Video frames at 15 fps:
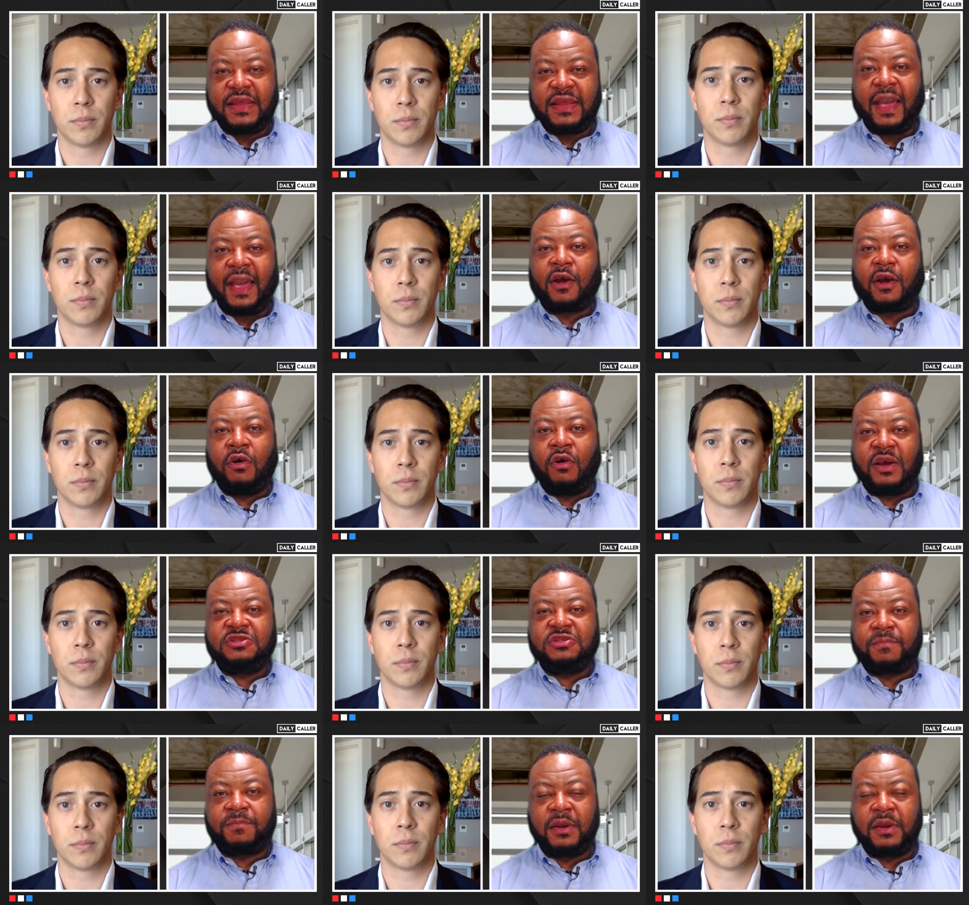Speaker 1: attack on
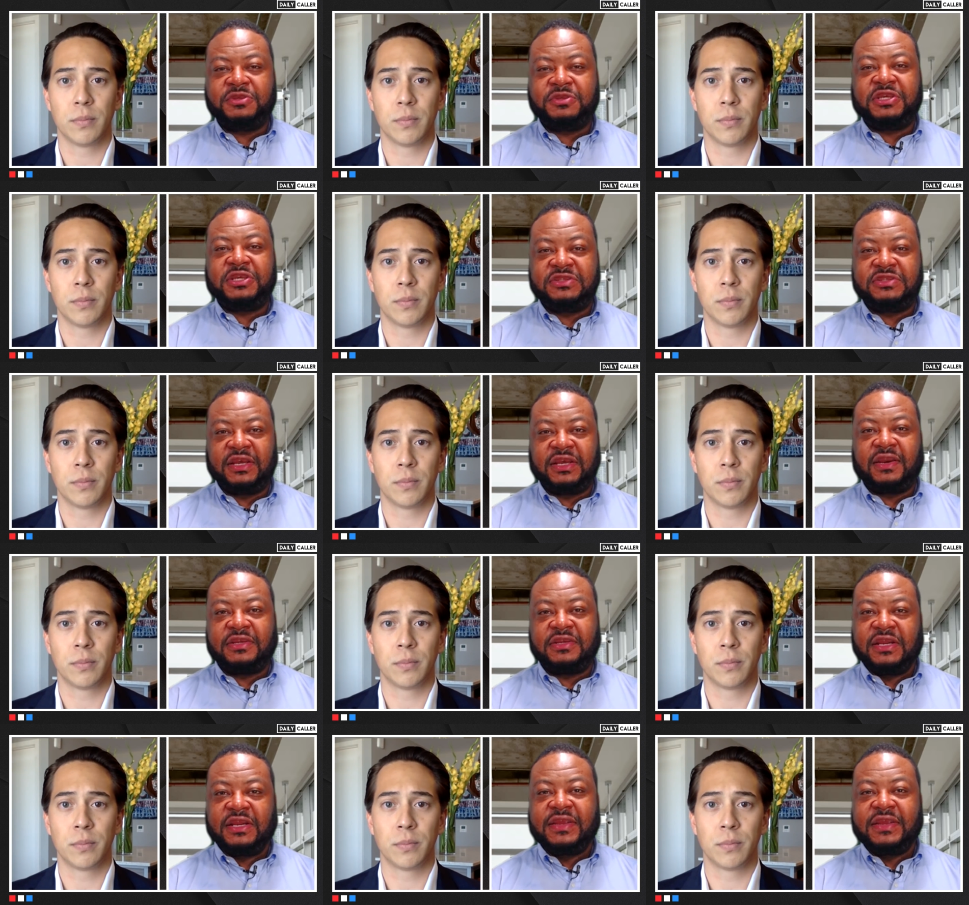white supremacy is
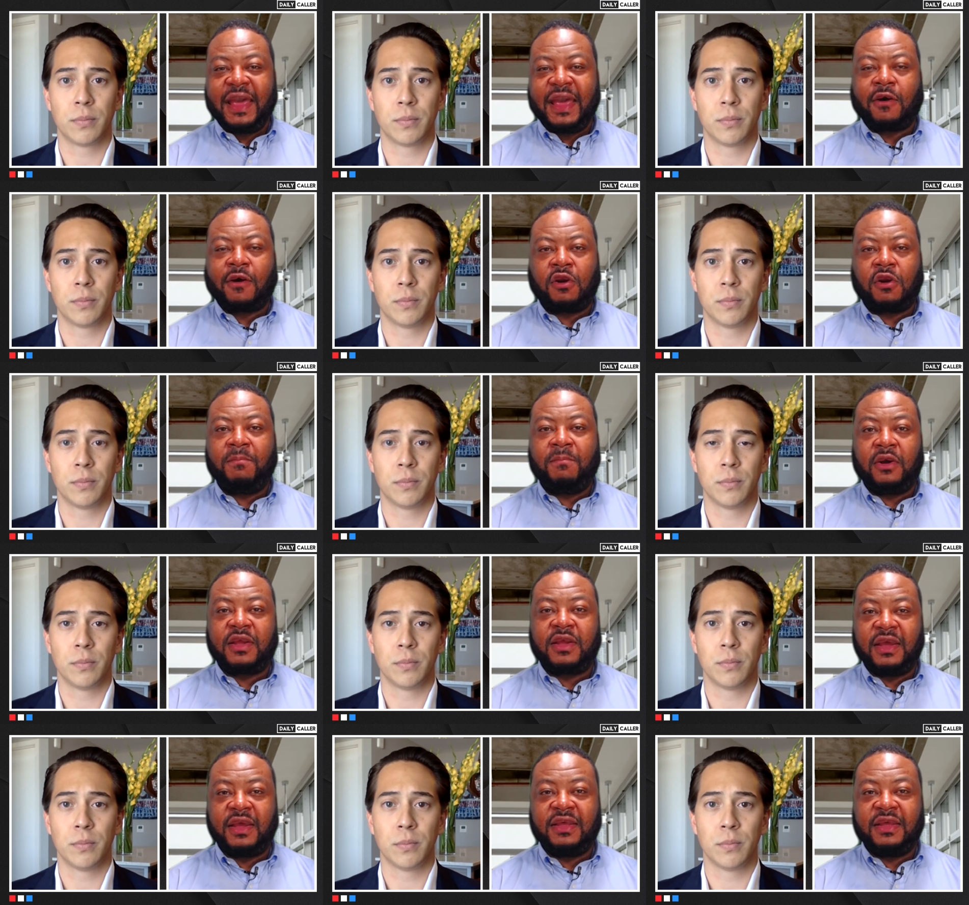seen as an attack on
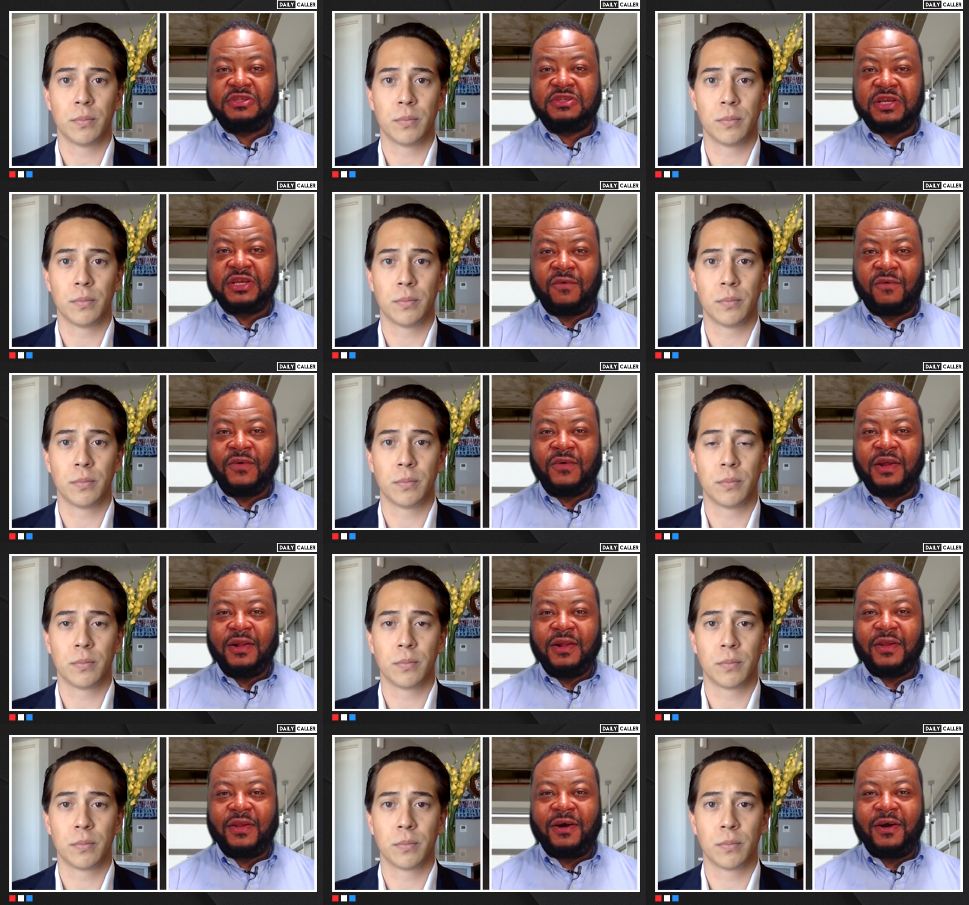America itself.
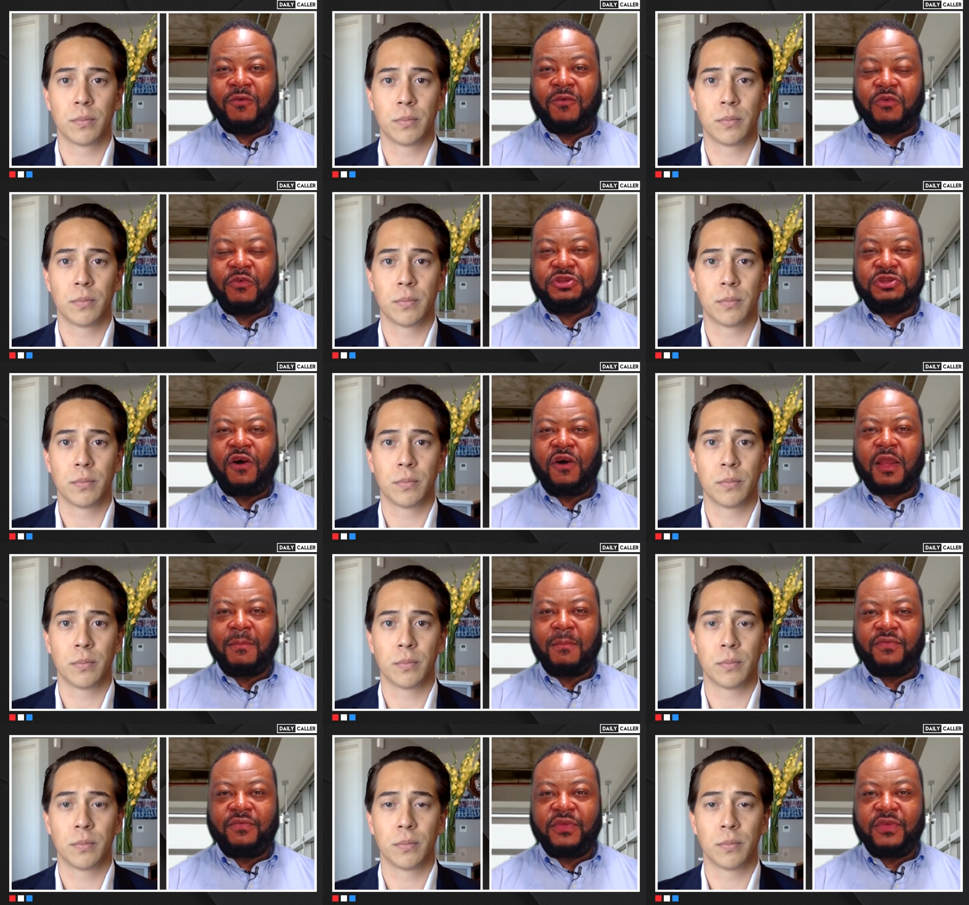Uh, when we're
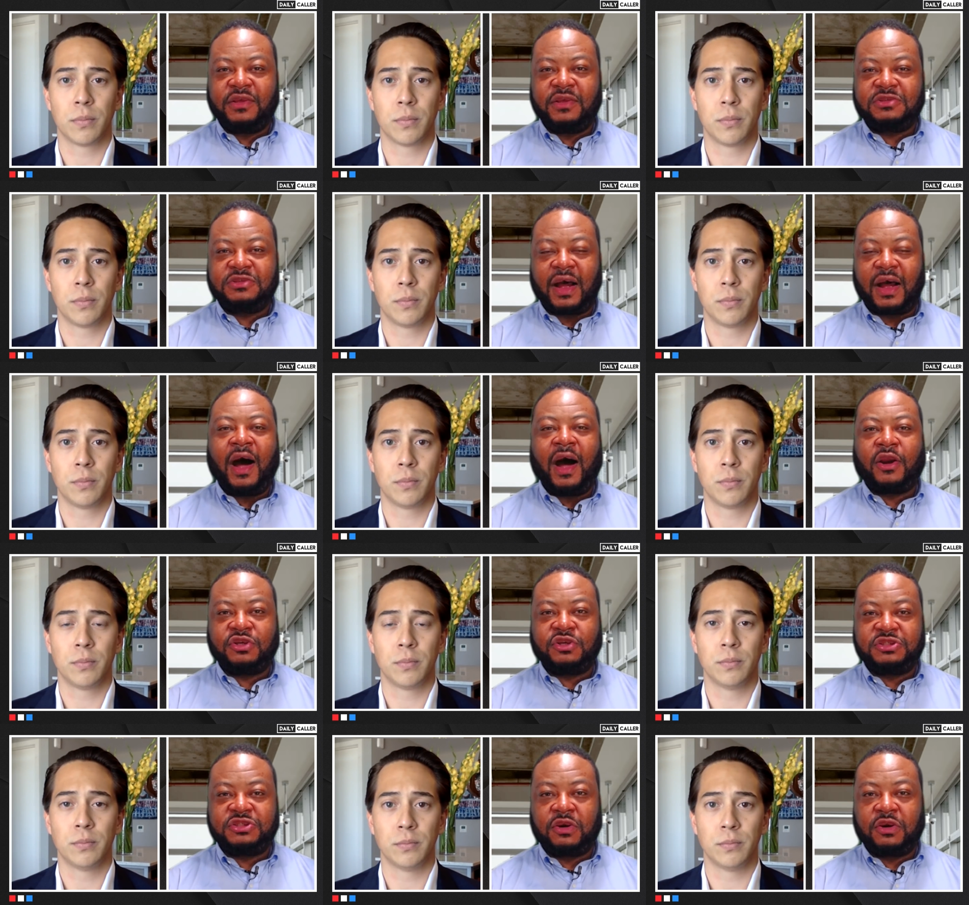talking about these
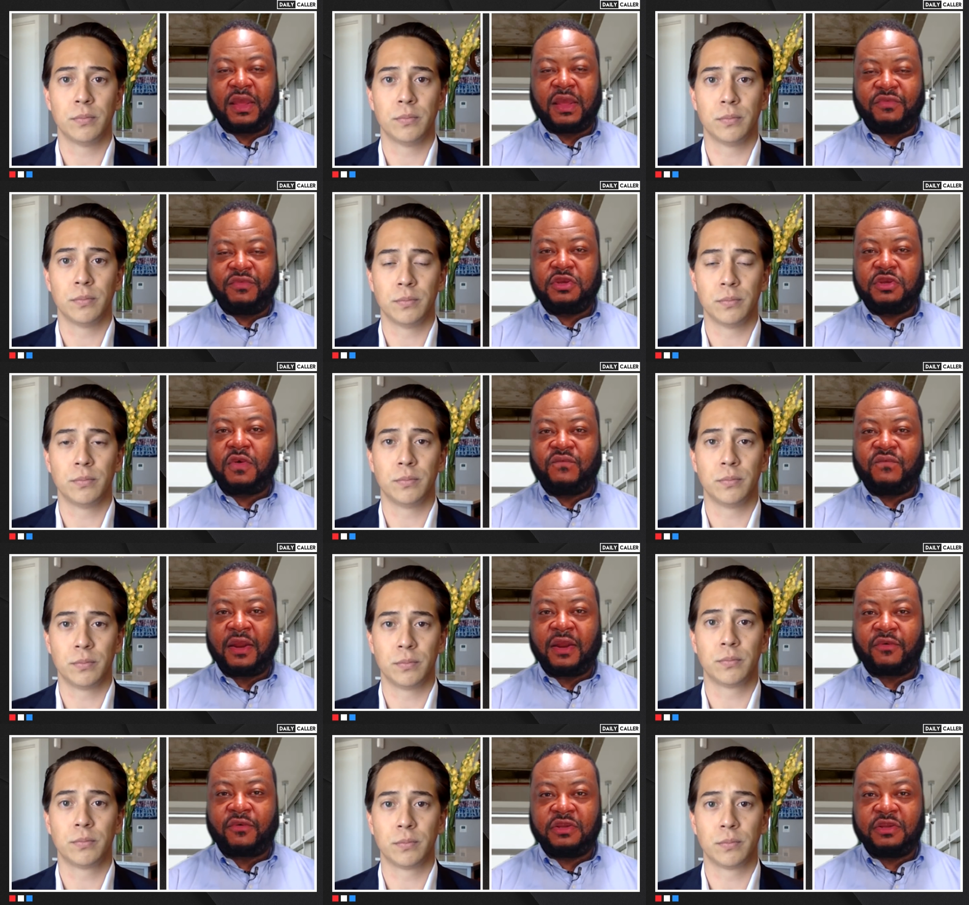honors that are given to
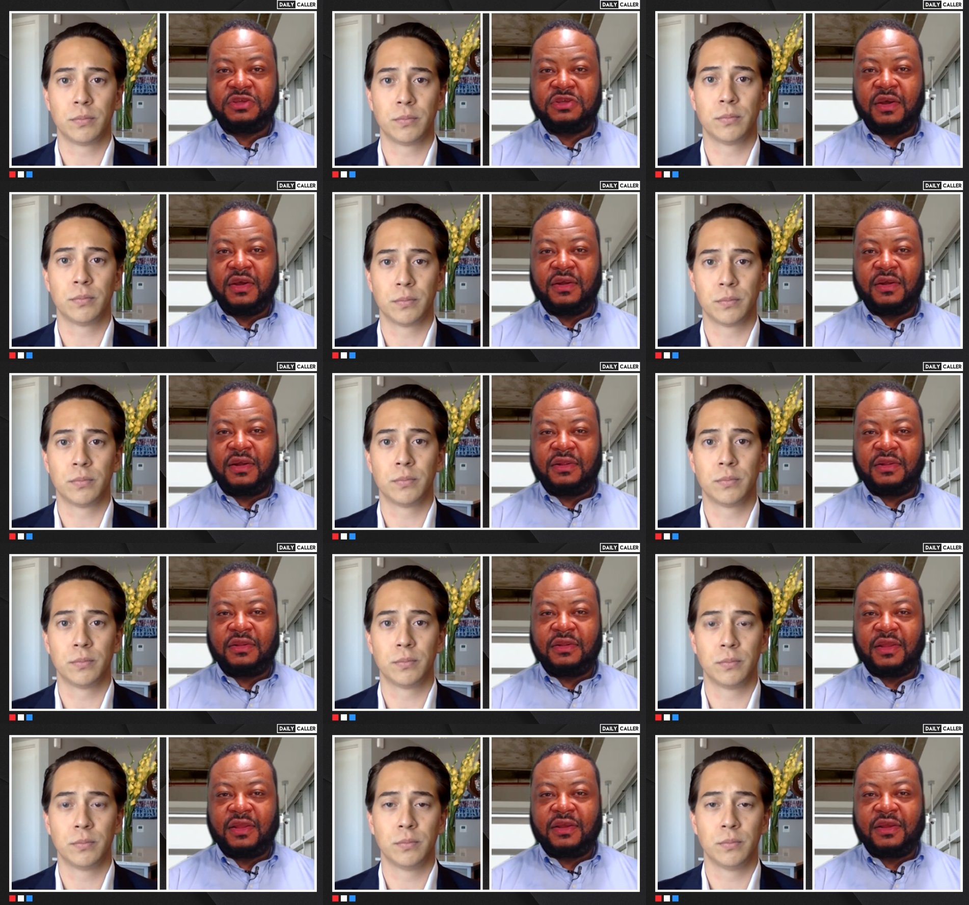Confederates,
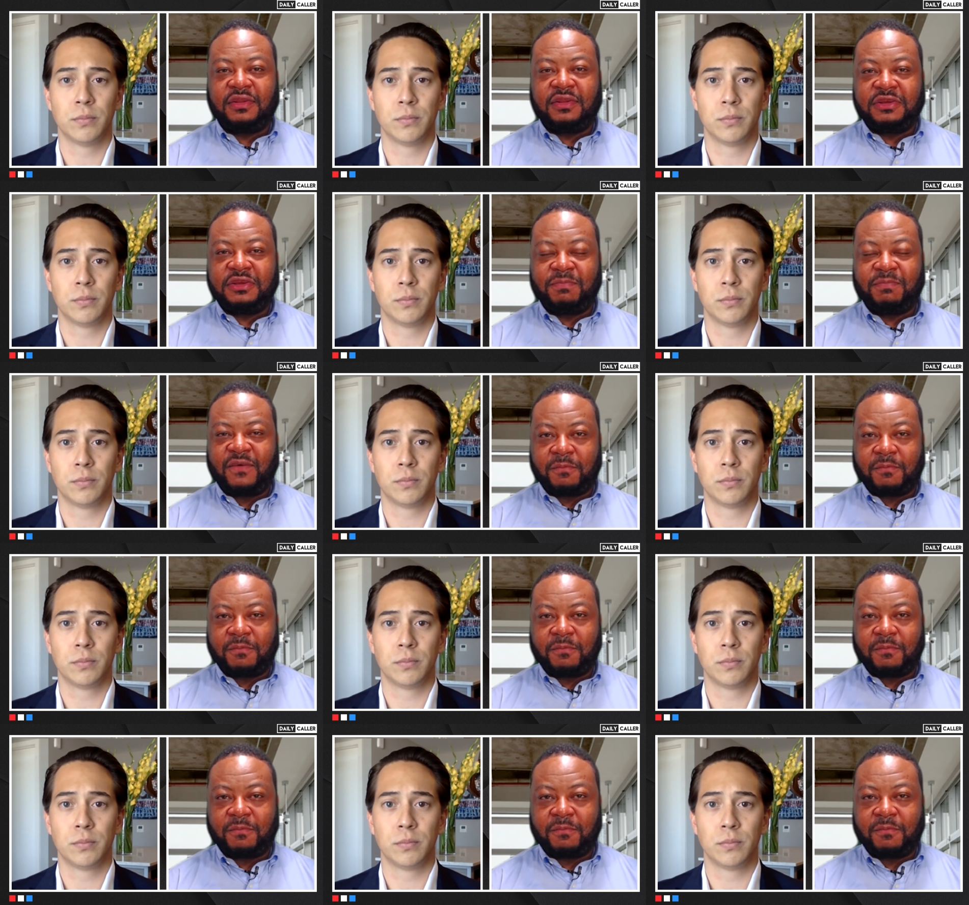uh, let, let's